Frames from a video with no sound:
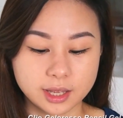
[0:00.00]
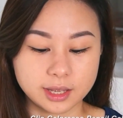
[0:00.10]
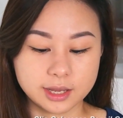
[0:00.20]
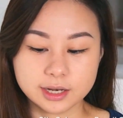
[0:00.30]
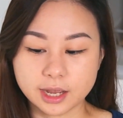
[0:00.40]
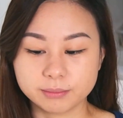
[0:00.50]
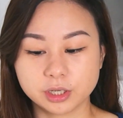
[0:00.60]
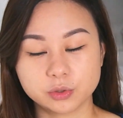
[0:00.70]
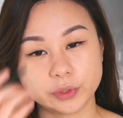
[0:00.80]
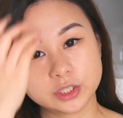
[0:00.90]
and I'm
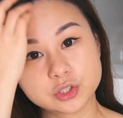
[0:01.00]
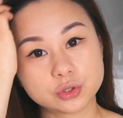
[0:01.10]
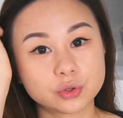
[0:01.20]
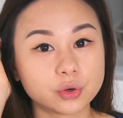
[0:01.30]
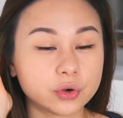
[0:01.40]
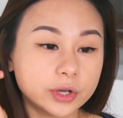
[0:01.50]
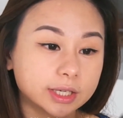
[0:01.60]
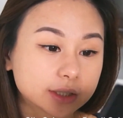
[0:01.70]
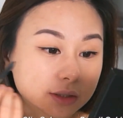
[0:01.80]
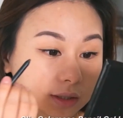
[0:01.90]
going to
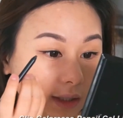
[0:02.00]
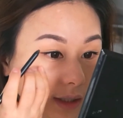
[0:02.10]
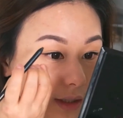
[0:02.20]
quickly